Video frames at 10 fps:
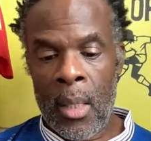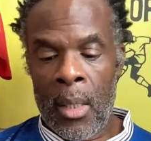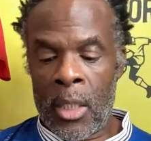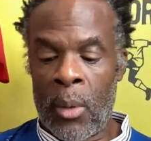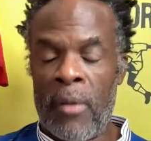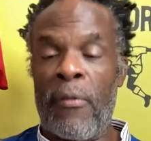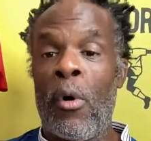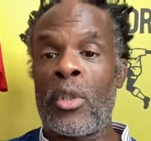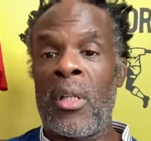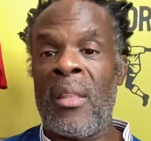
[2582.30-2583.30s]
So
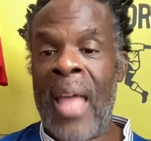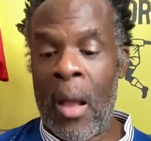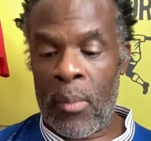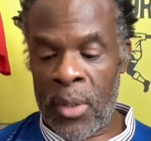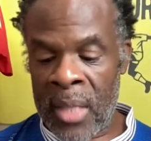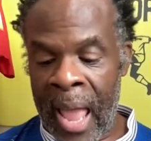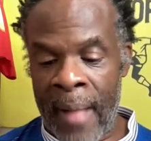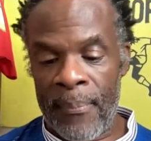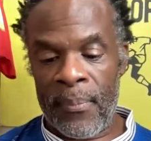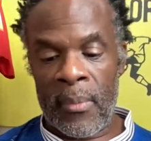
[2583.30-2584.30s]
unfortunately, that was
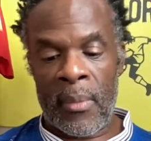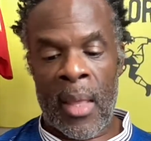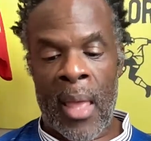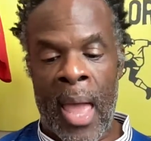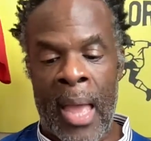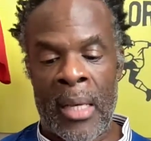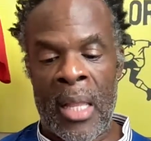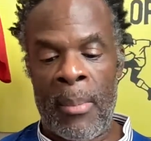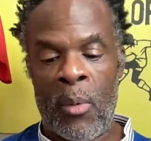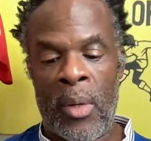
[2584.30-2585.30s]
that. And
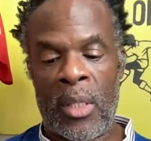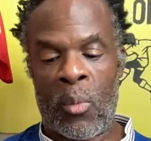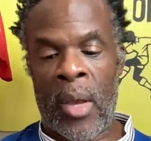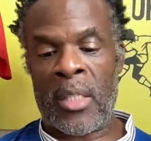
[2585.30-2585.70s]
let me read the rest